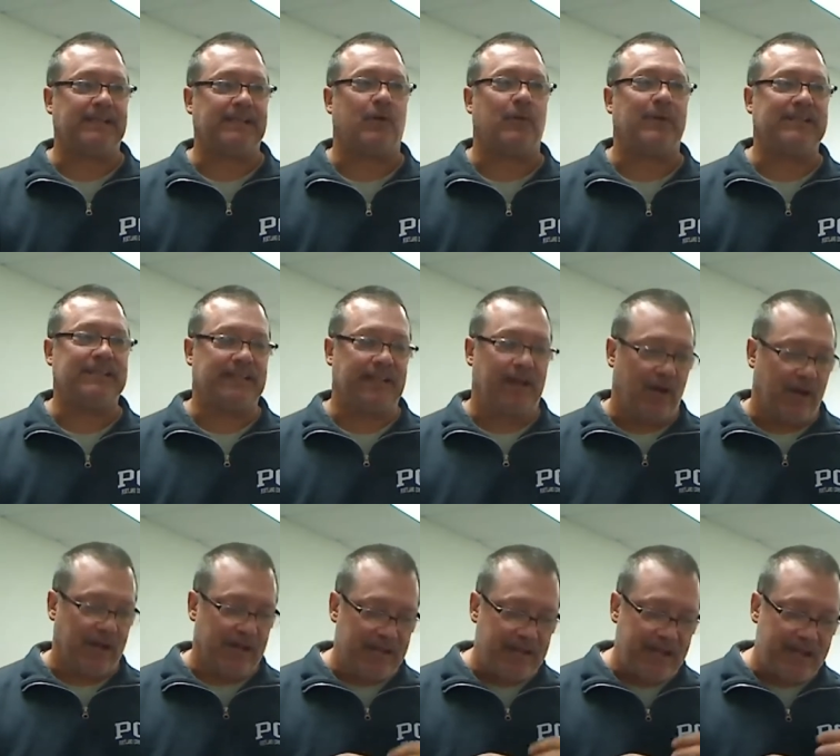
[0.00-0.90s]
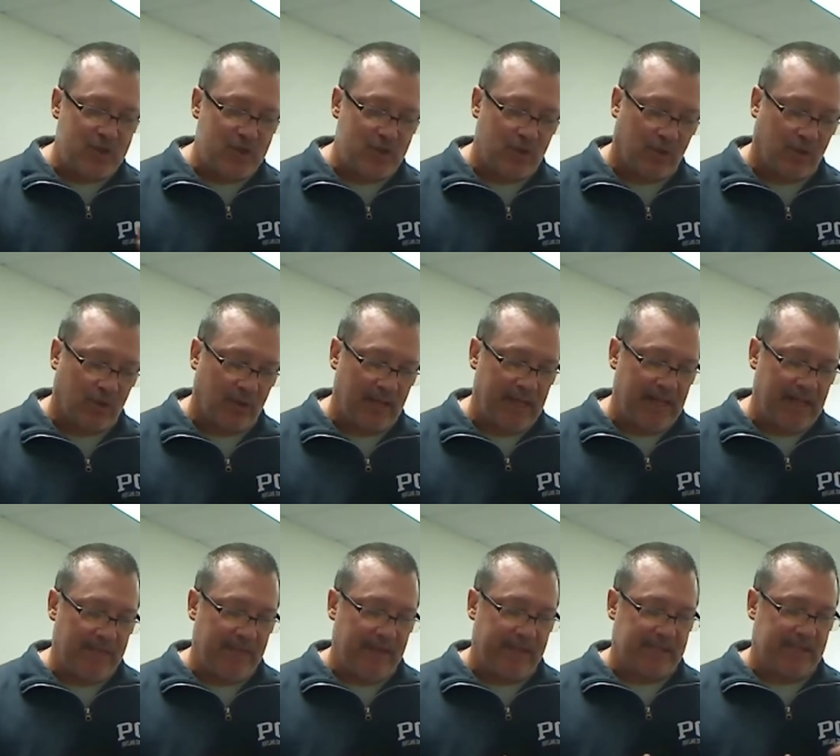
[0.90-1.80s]
So it's
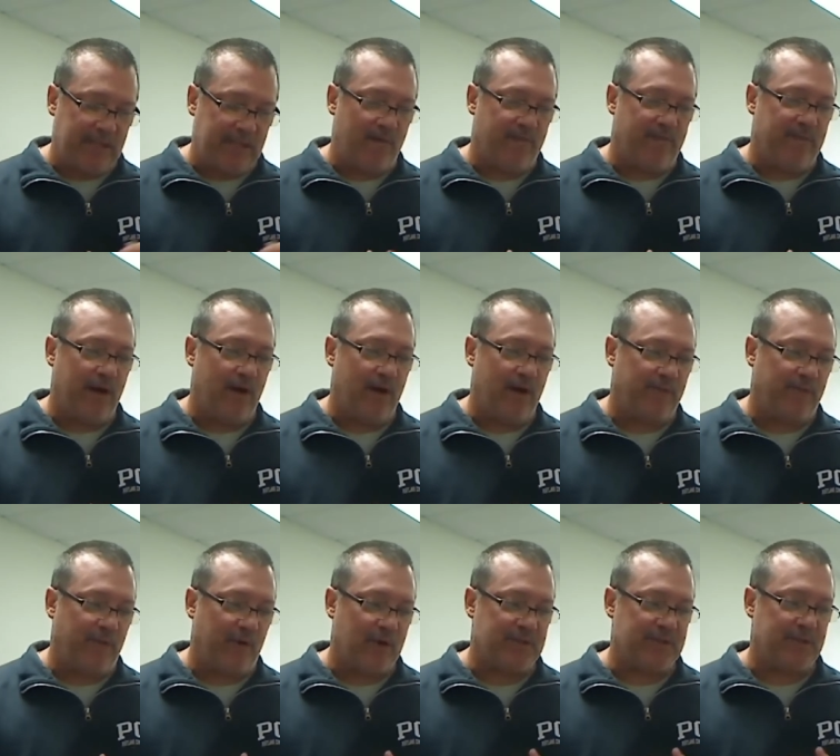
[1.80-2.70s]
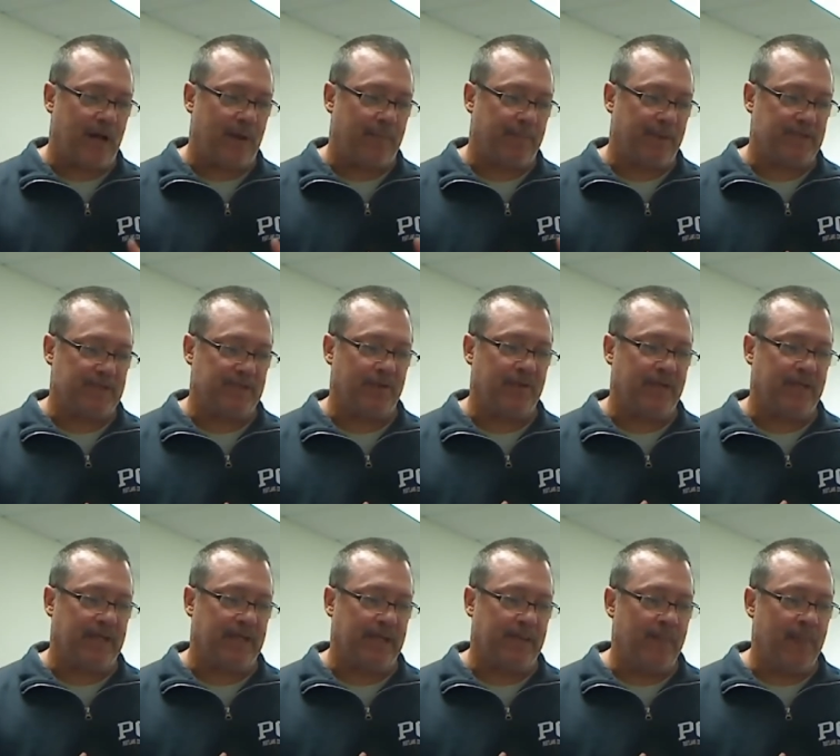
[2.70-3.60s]
their very first
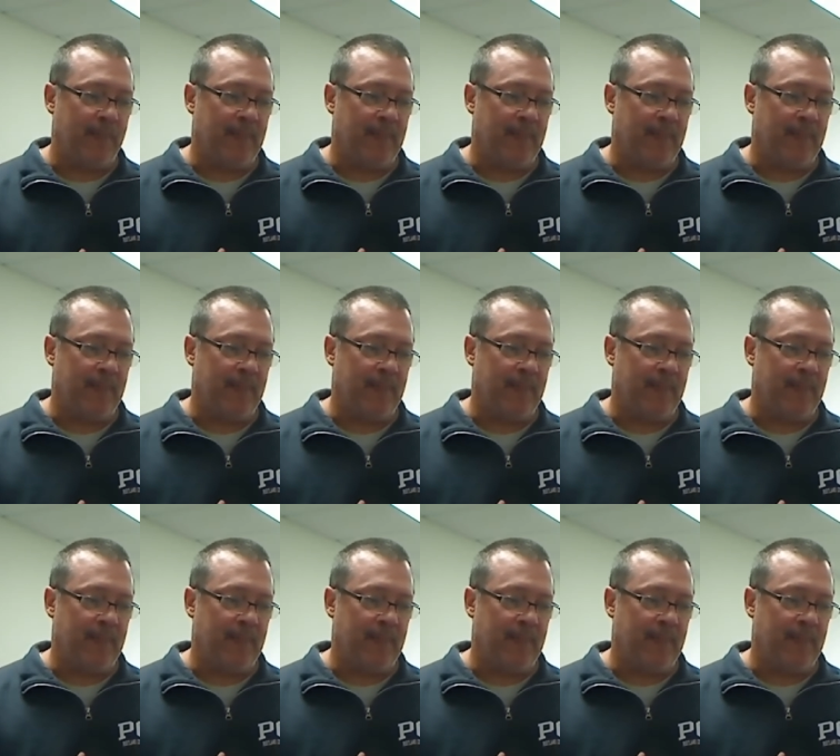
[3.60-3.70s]
opportunity